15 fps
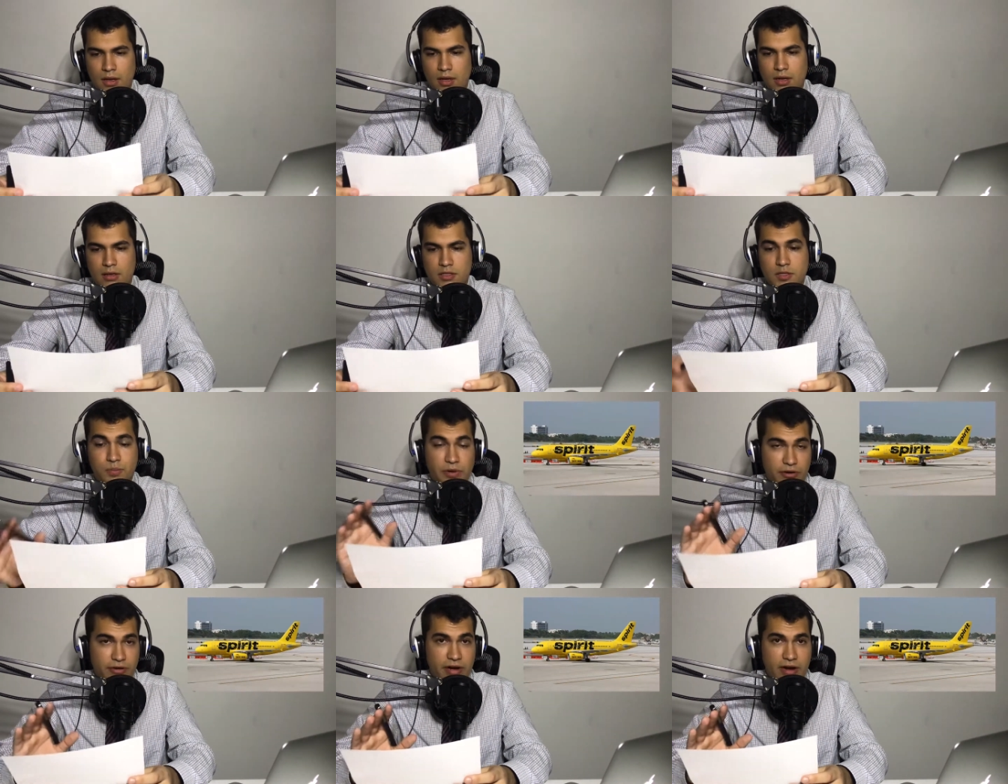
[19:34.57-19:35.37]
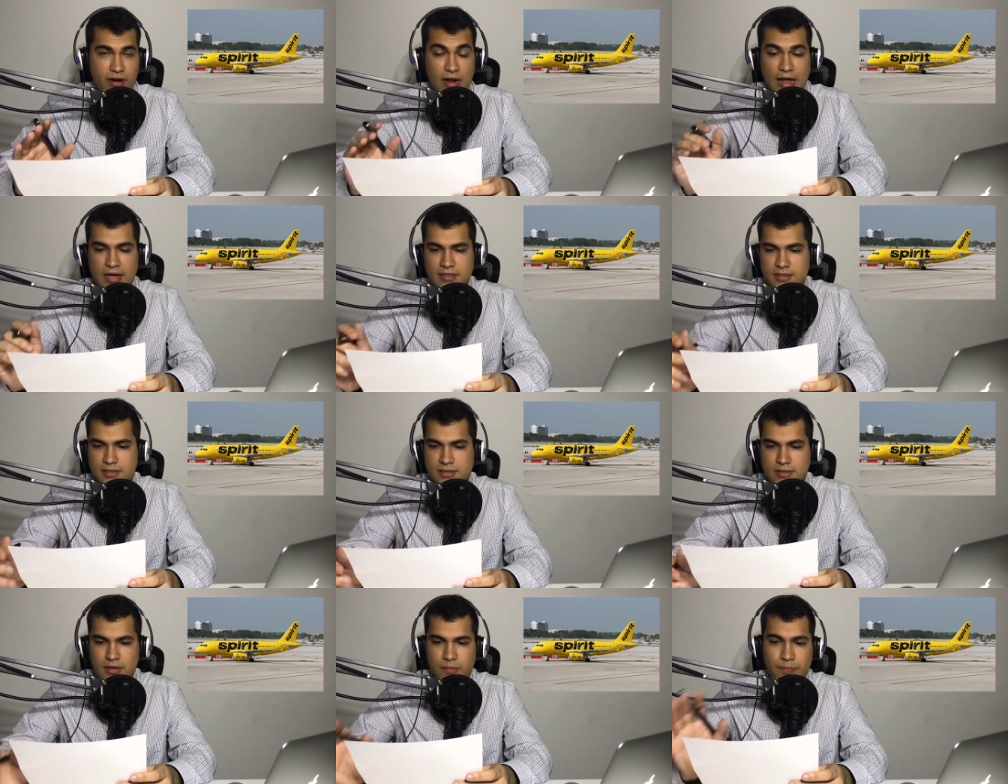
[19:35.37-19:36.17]
Spirit Airlines,
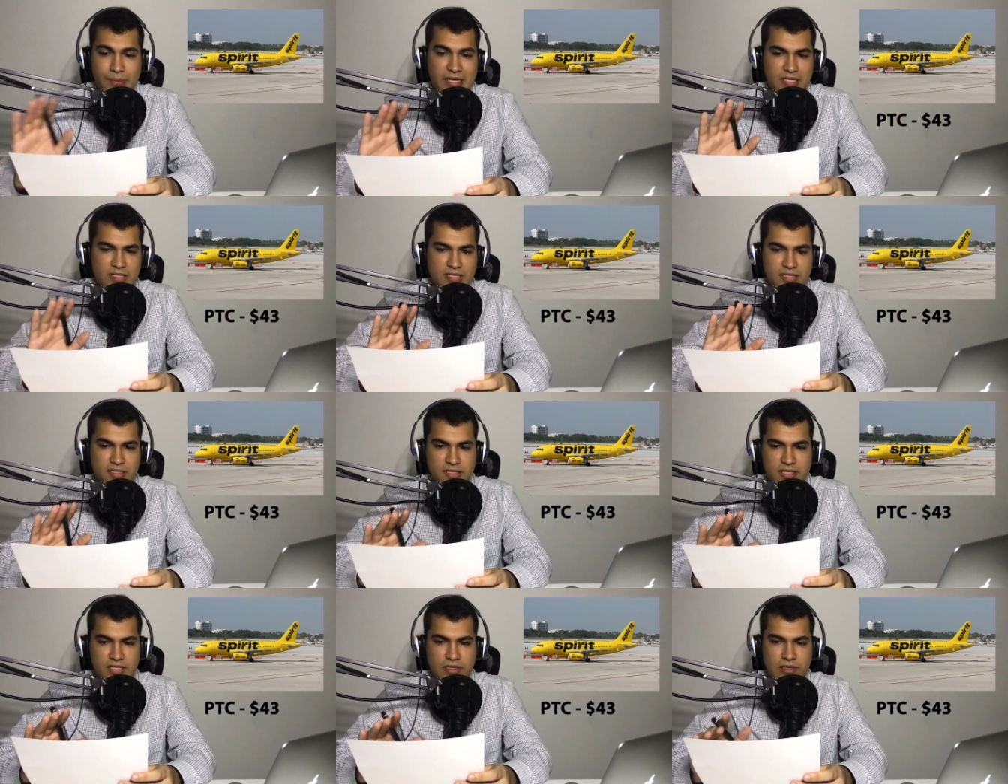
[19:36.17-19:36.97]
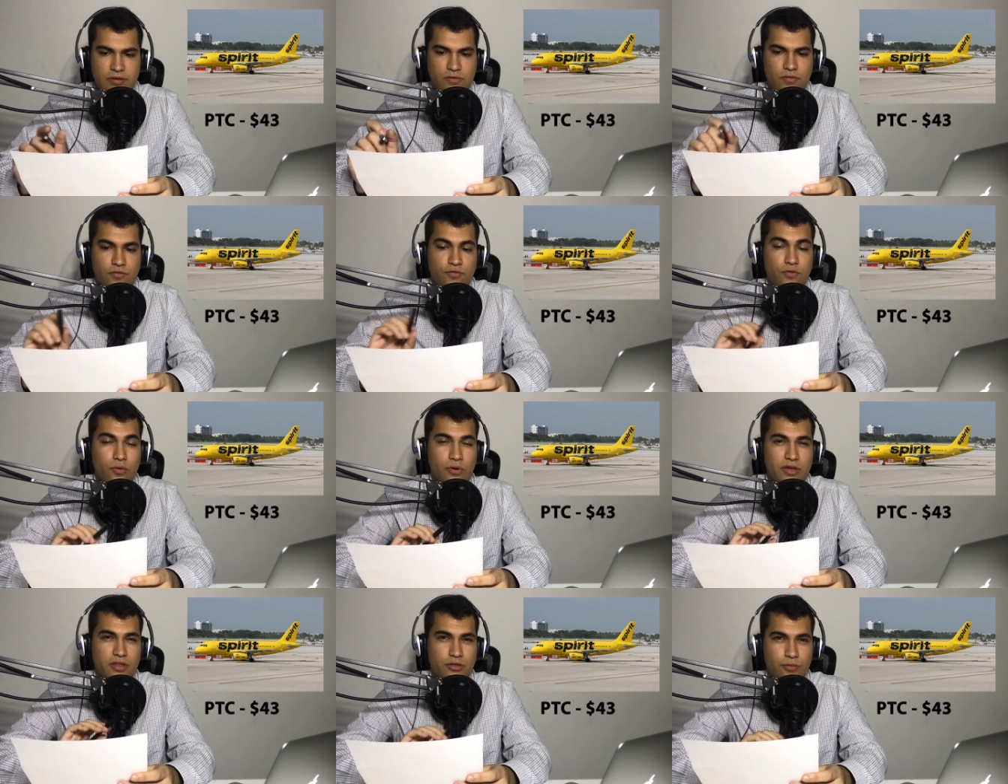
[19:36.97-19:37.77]
PTC,
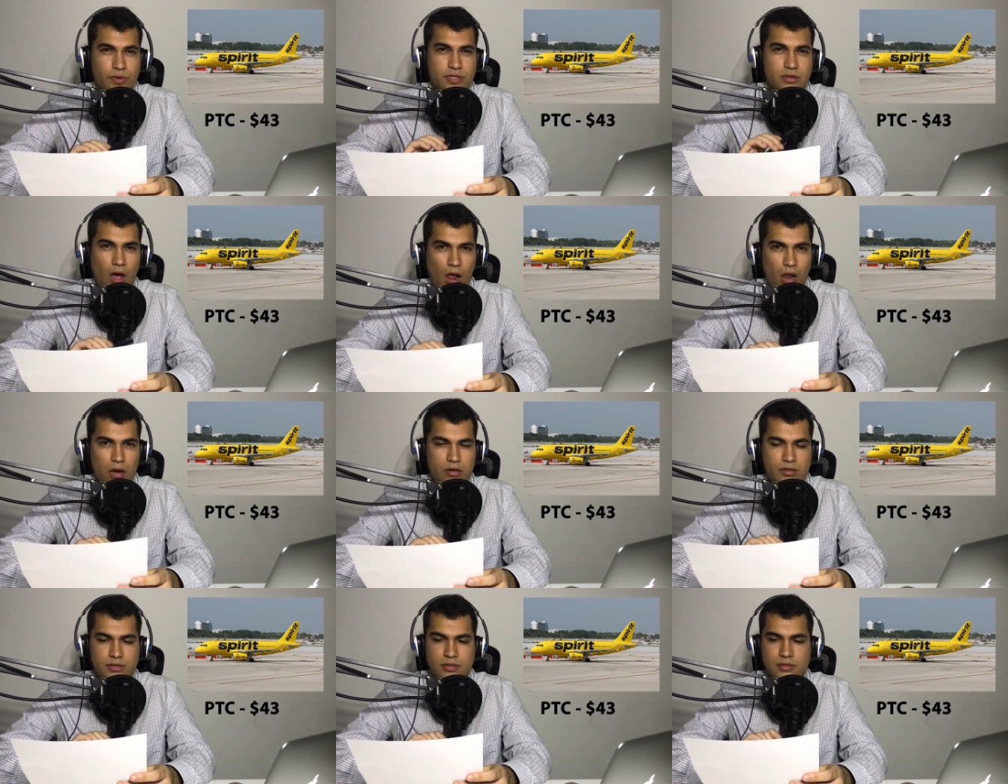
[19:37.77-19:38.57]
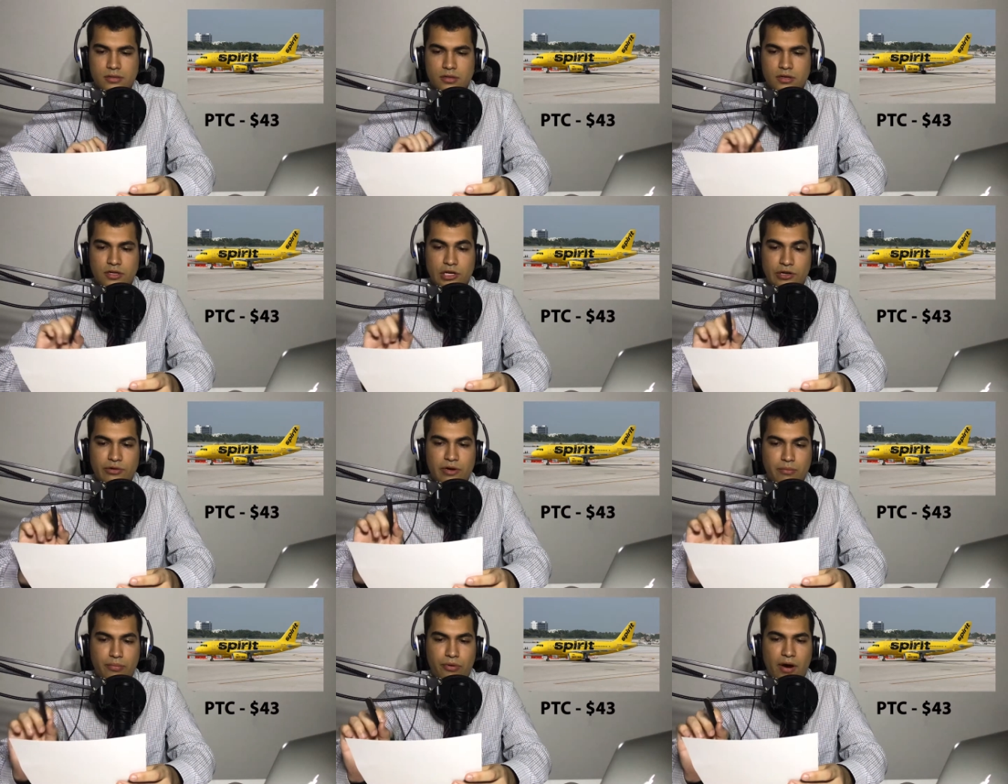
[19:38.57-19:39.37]
$43.
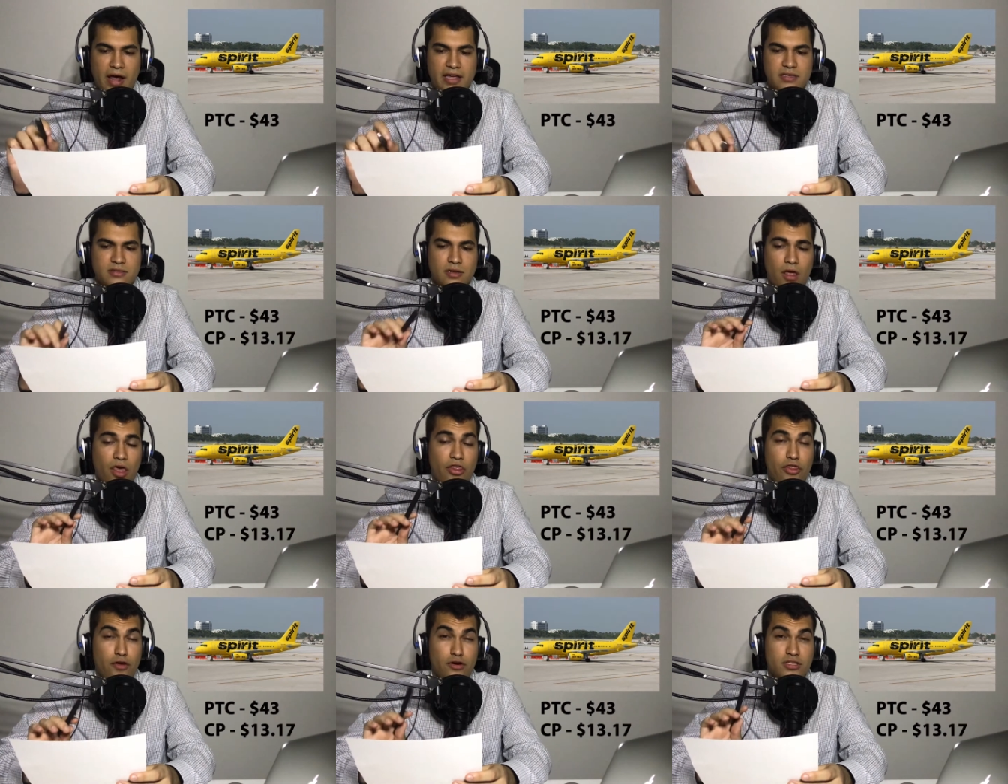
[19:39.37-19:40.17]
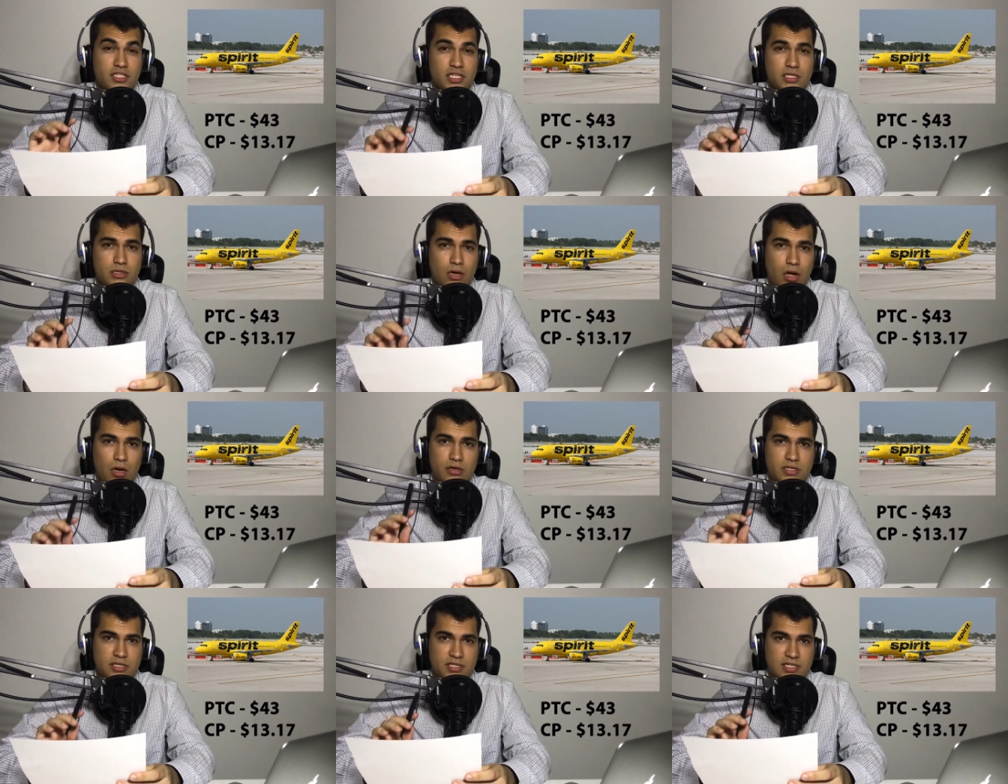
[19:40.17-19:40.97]
Current price,
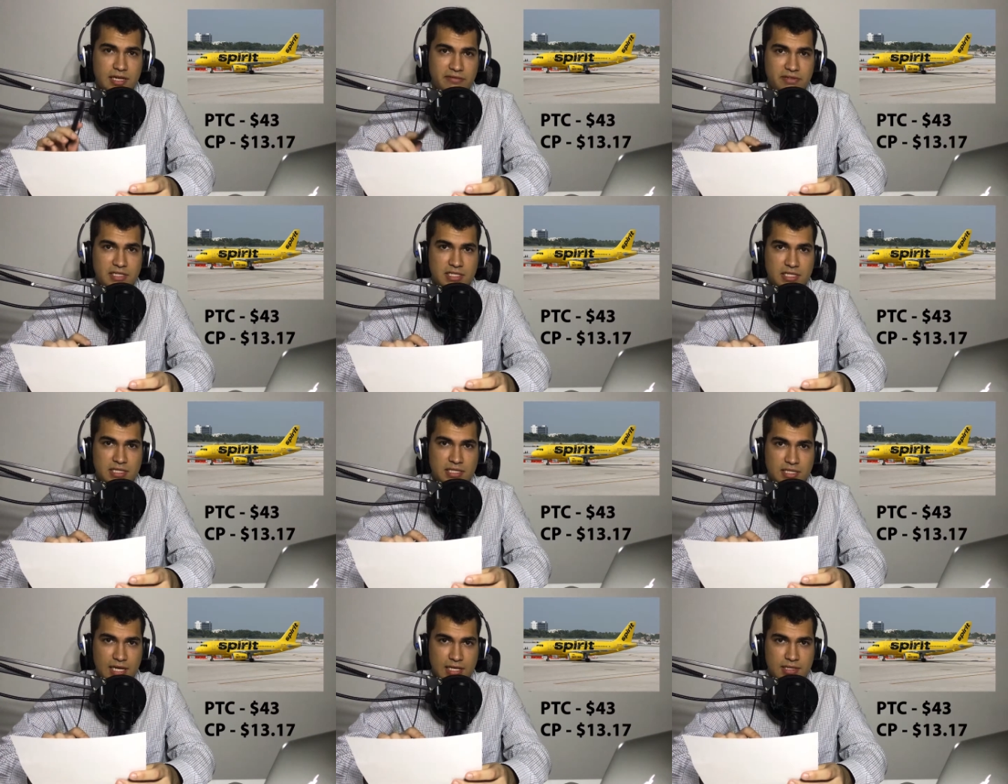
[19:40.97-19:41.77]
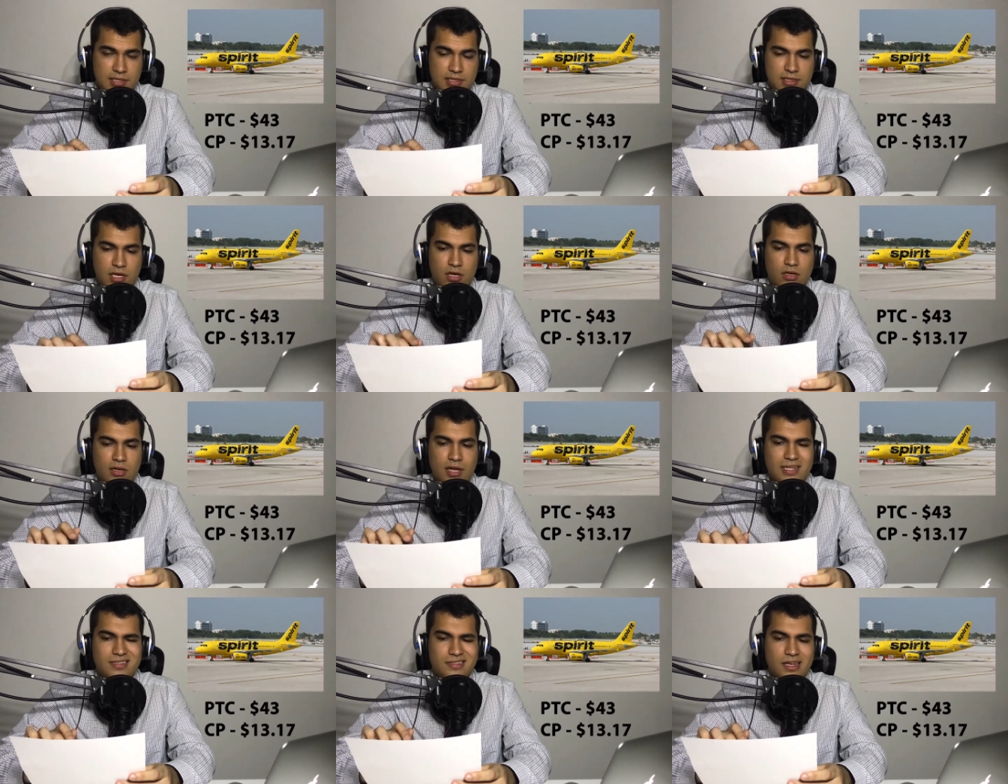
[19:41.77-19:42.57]
$13.17.
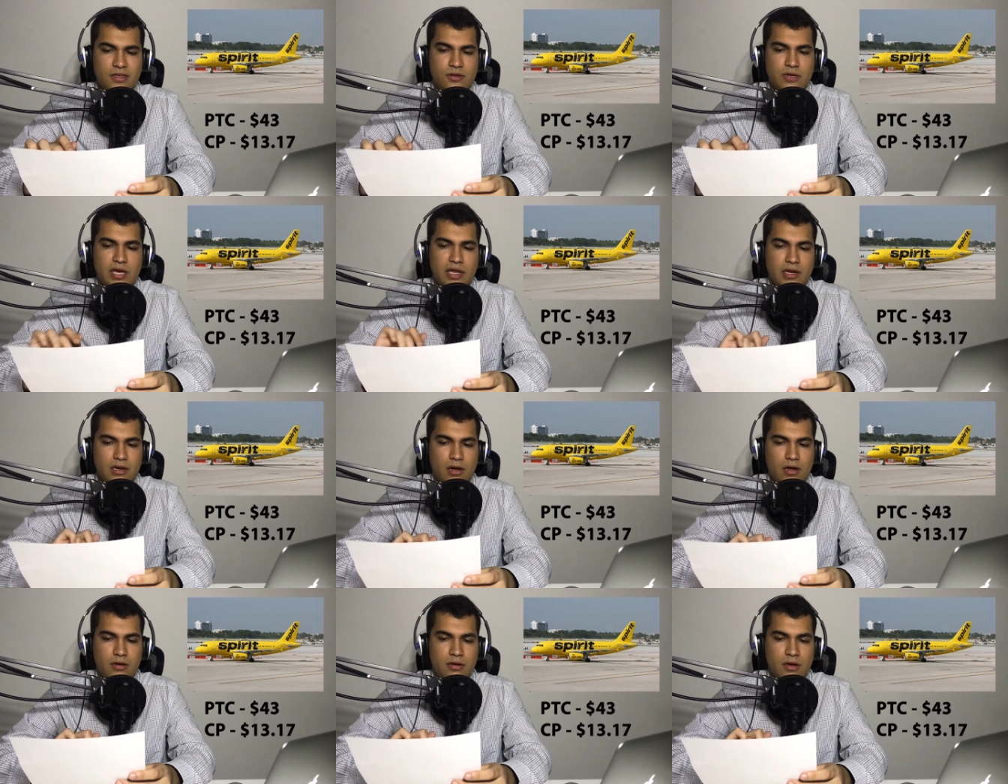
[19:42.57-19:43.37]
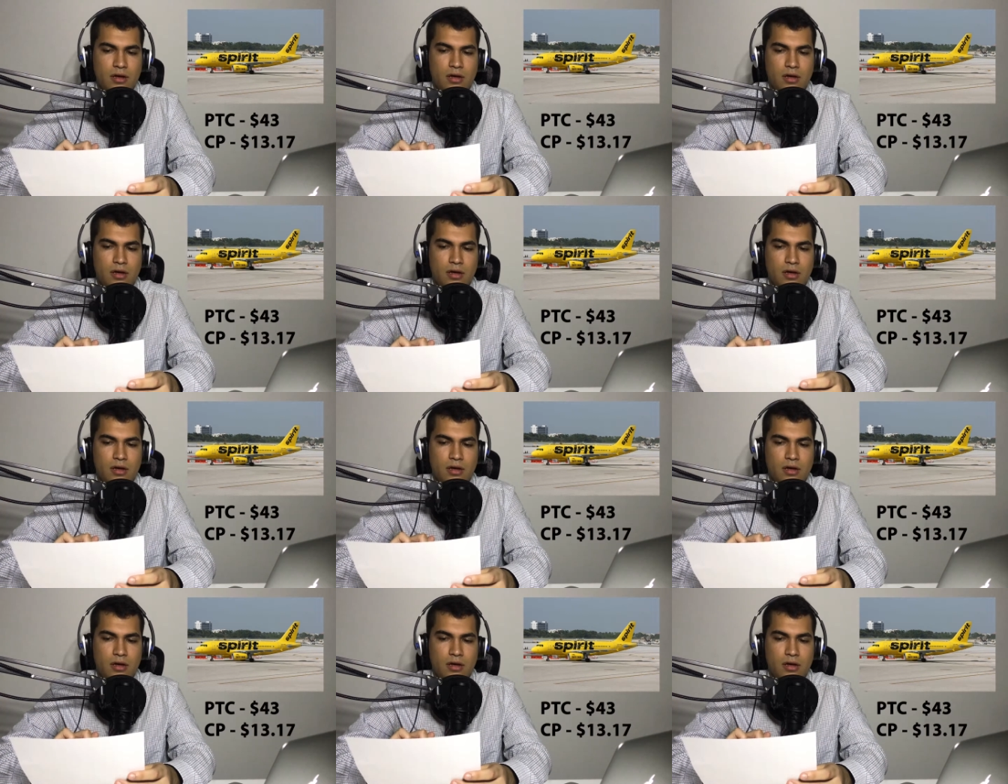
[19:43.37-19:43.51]
Let's say you get in on